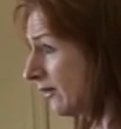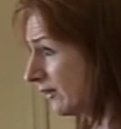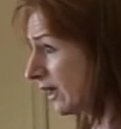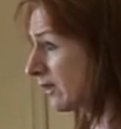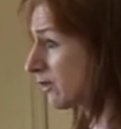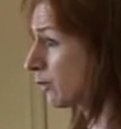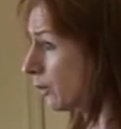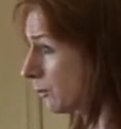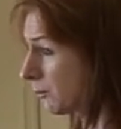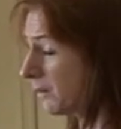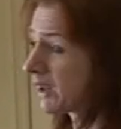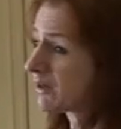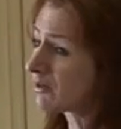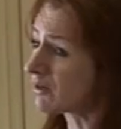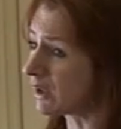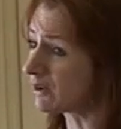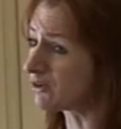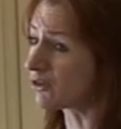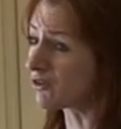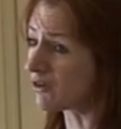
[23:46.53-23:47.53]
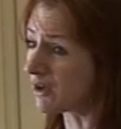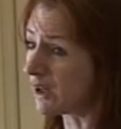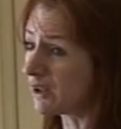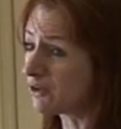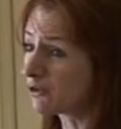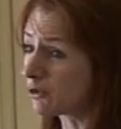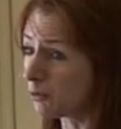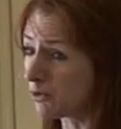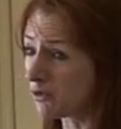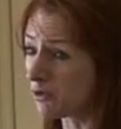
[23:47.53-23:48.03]
and that's what Mick's
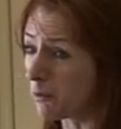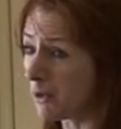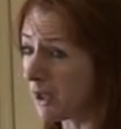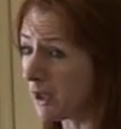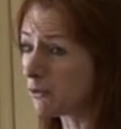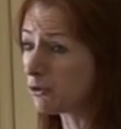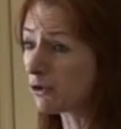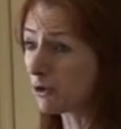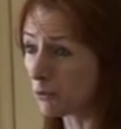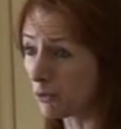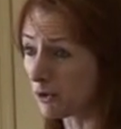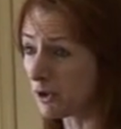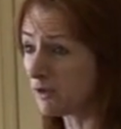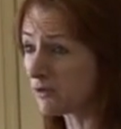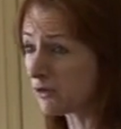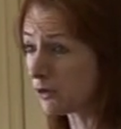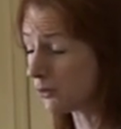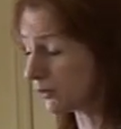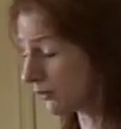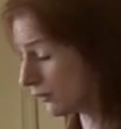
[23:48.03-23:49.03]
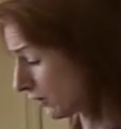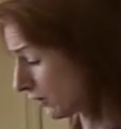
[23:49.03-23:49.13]
legislation was about and what he's going